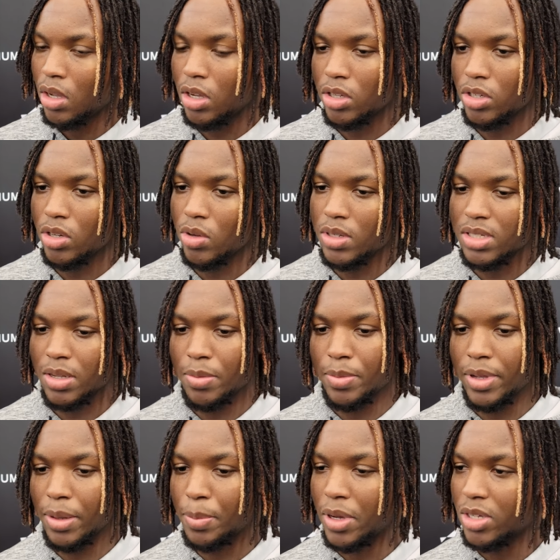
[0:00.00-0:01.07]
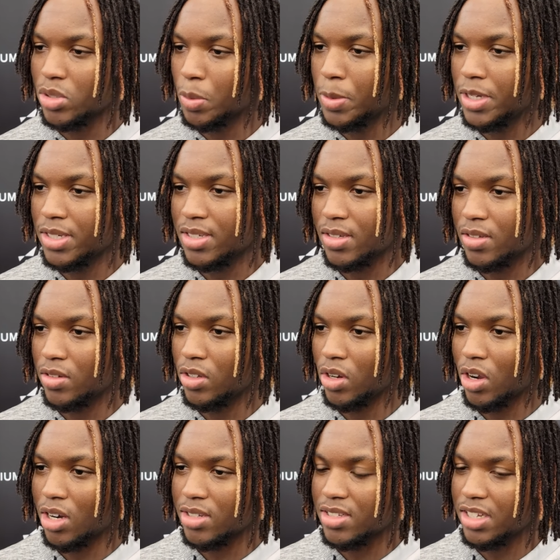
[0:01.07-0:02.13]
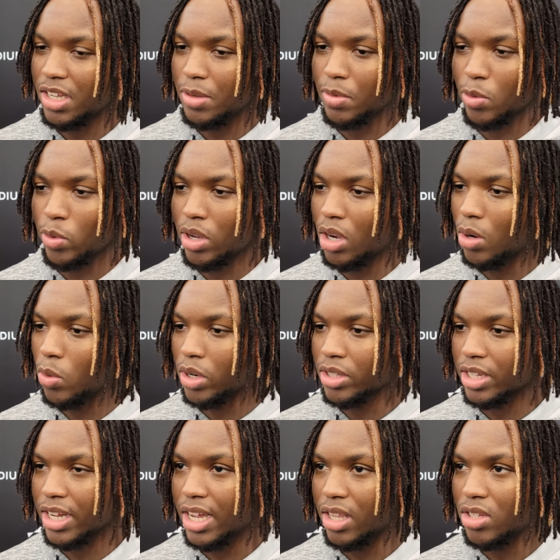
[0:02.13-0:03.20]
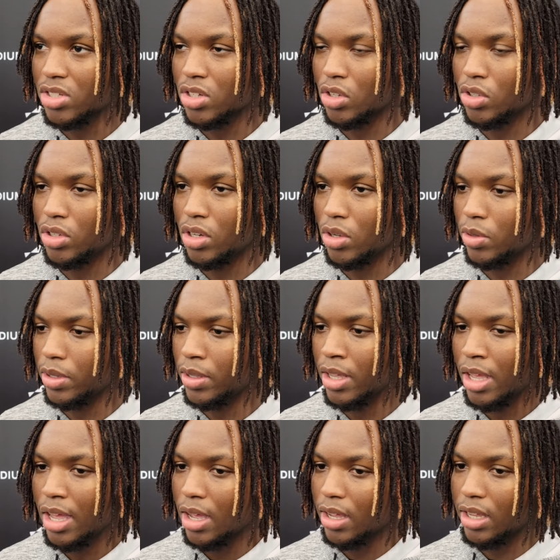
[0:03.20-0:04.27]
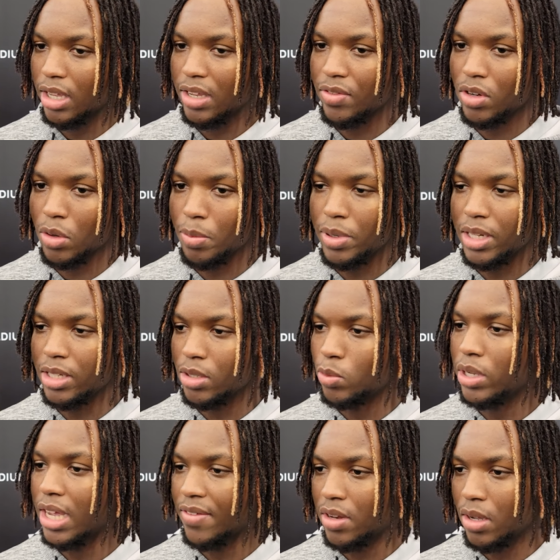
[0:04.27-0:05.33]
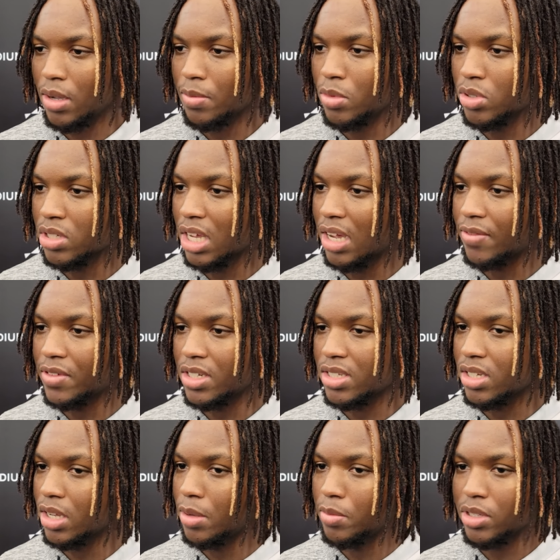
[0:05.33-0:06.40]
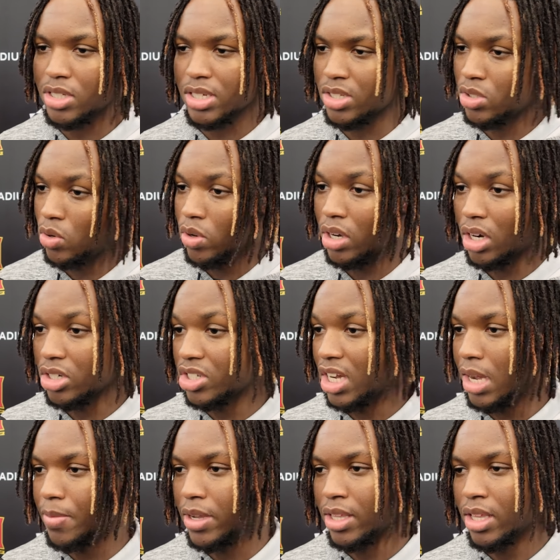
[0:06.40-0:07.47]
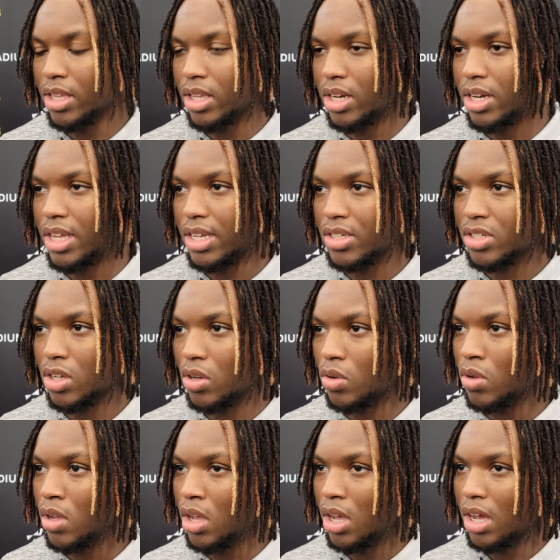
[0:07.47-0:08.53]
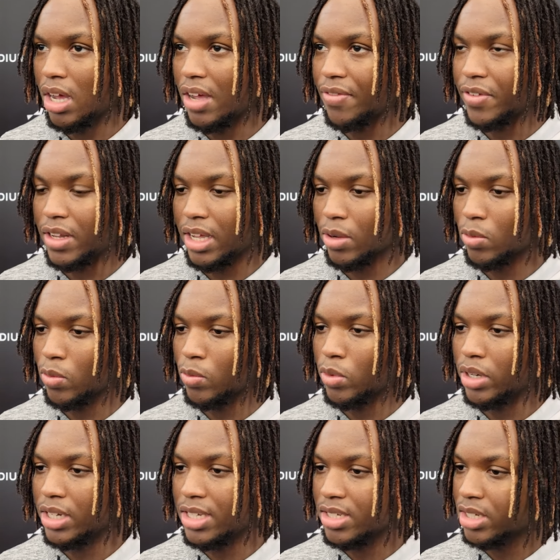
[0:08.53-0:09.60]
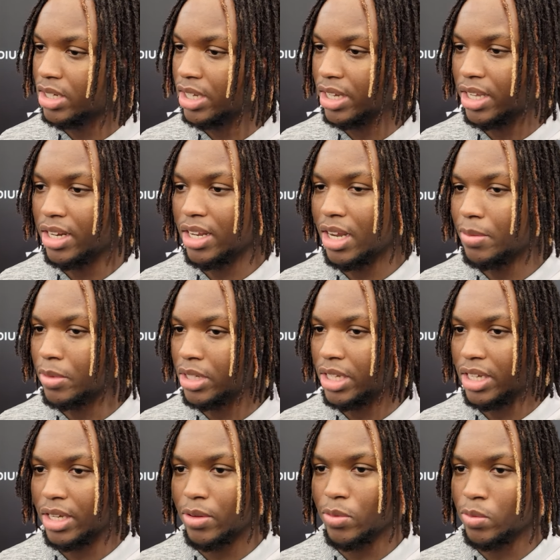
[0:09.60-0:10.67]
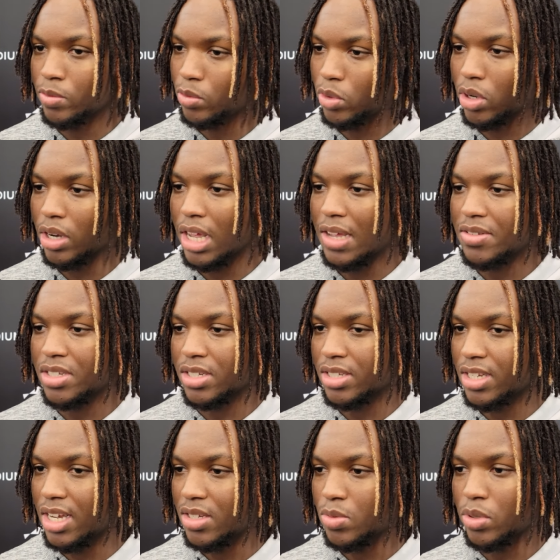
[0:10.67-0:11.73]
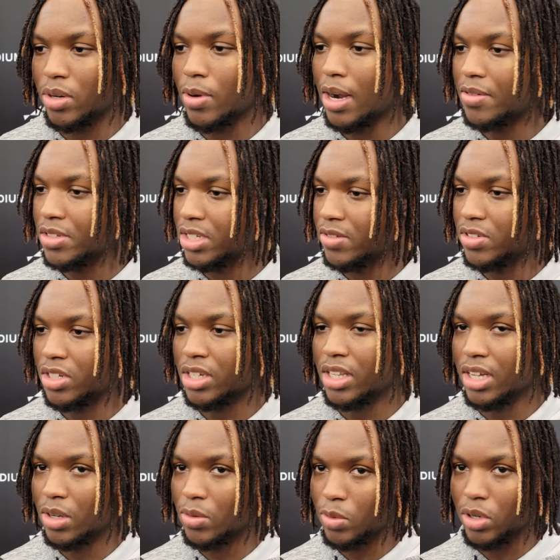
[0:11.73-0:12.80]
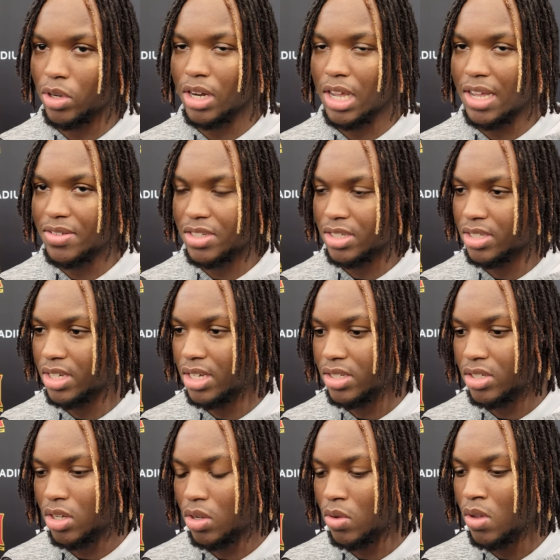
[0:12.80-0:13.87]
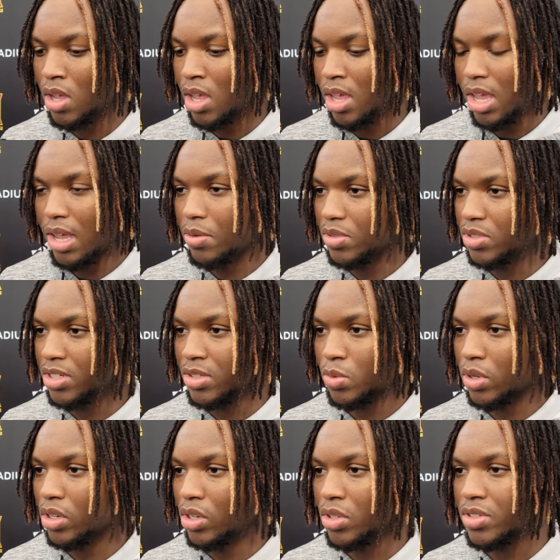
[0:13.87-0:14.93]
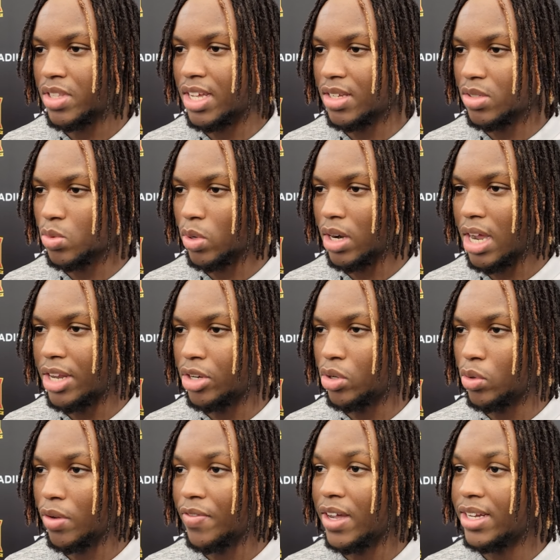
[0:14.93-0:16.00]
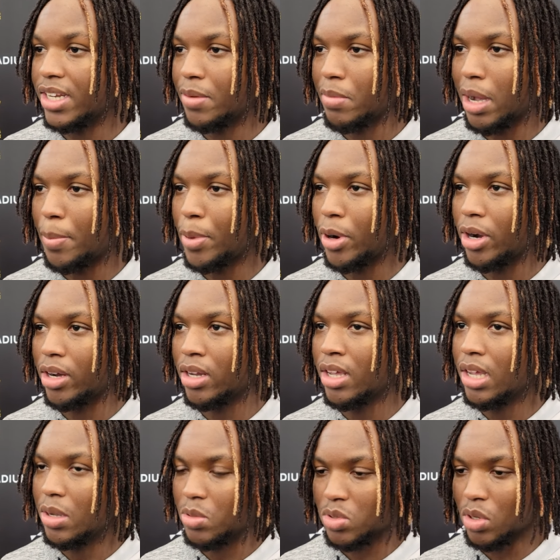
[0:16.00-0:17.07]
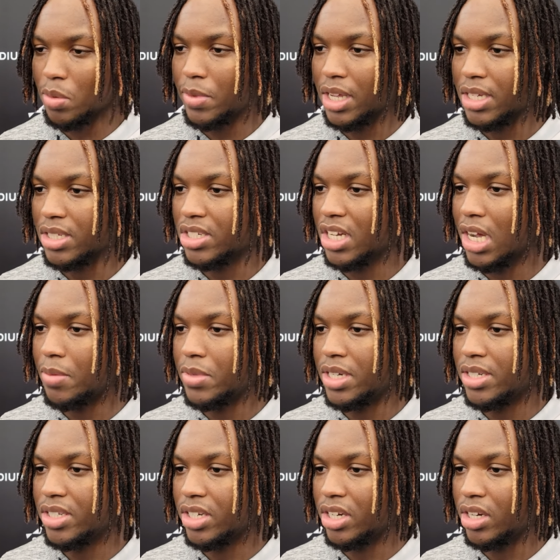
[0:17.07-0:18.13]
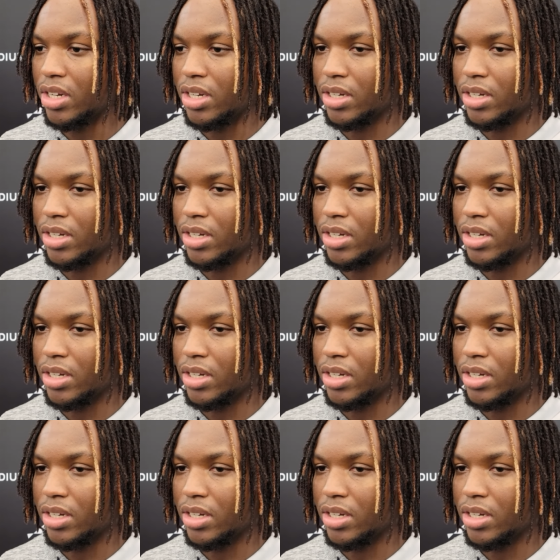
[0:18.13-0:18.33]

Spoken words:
You know, it's a big puzzle piece, you know, our team, and we all work together. So, you know, even though Billy, we have the utmost confidence in him, it's just doing our job at the end of the day. So I feel like when he's clicking and I'm clicking, we're going to have success. When the wide receivers are clicking, we're going to have success. So it was just one of those things where I knew if I did my part, it was going to make his job easier.